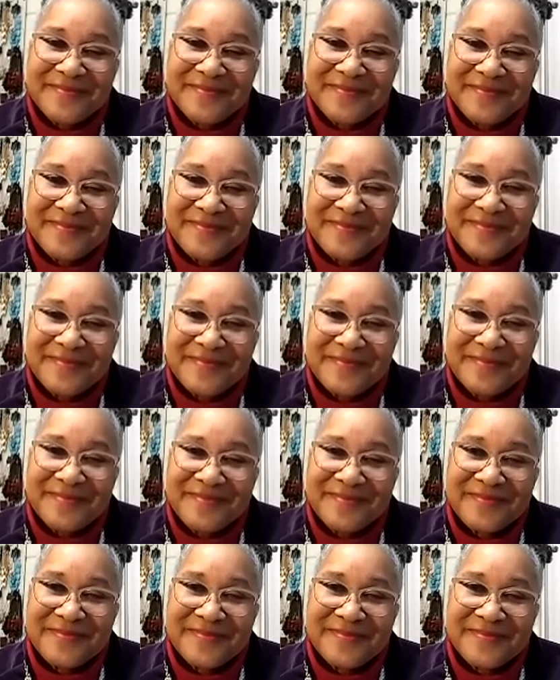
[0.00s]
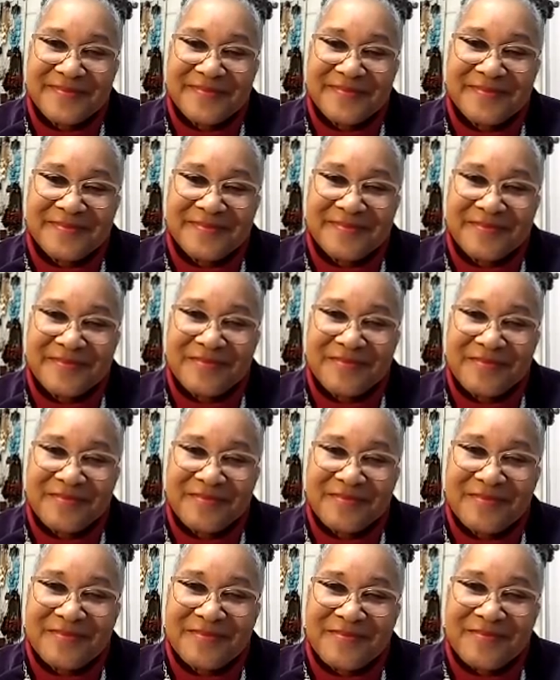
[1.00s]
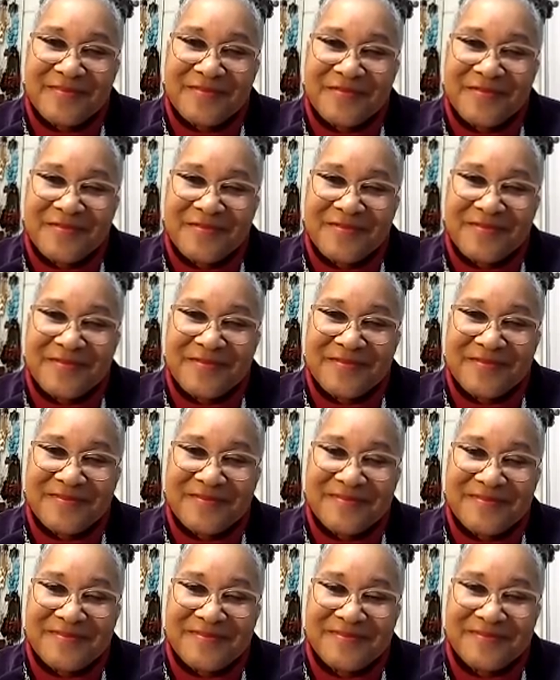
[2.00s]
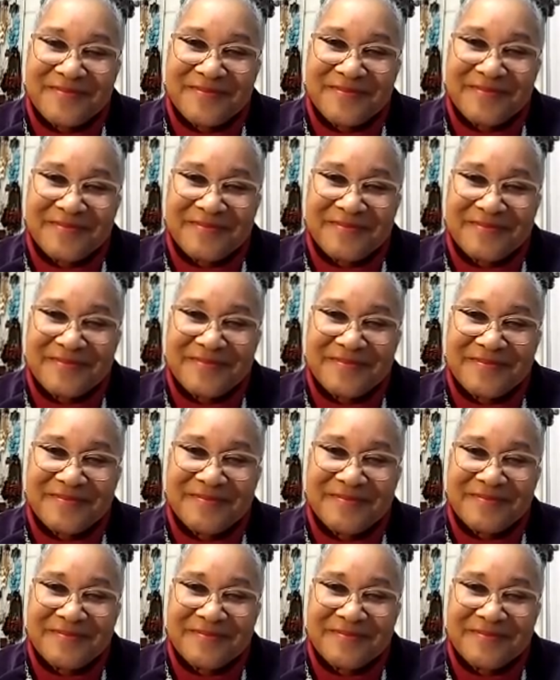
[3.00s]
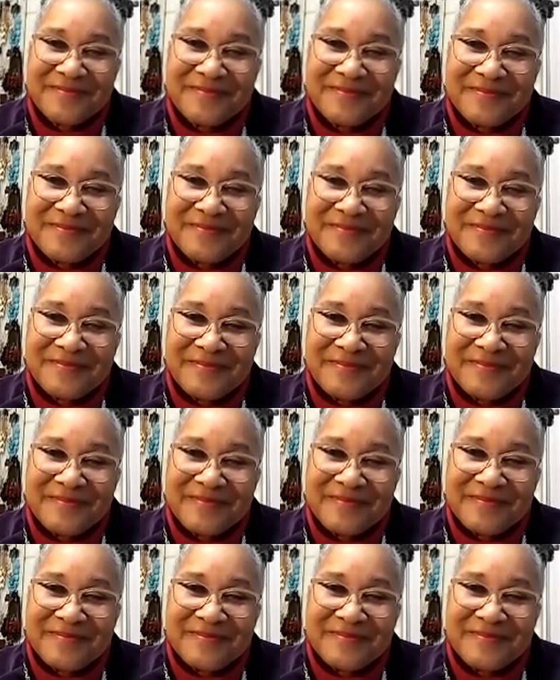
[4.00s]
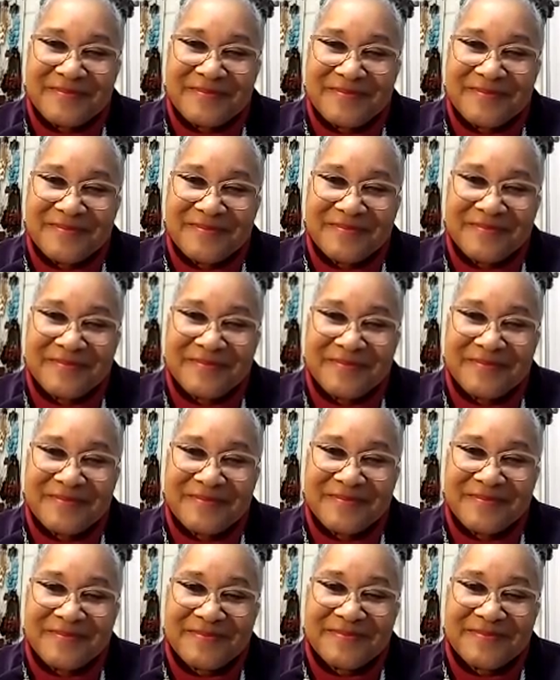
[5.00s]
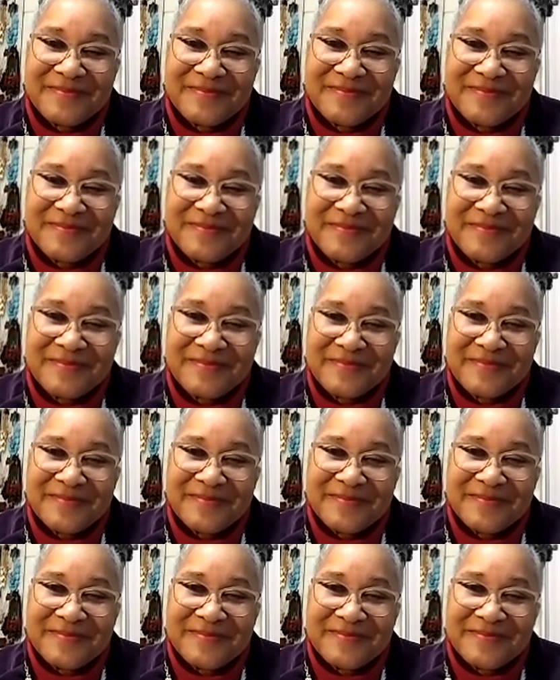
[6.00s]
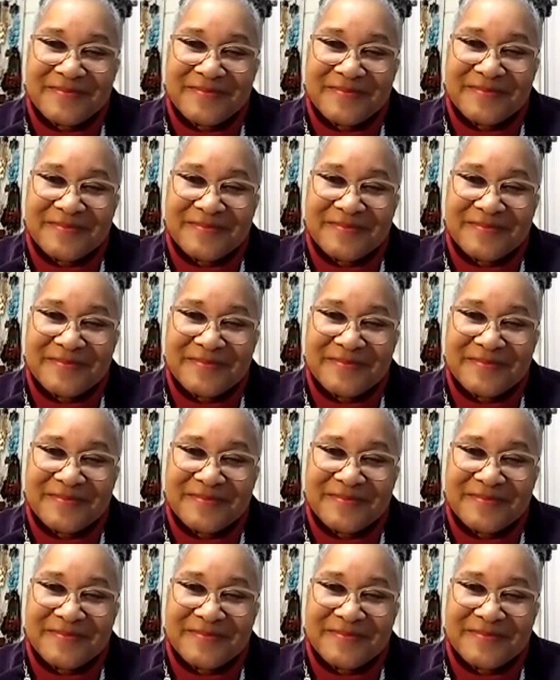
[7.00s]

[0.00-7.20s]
(not speaking)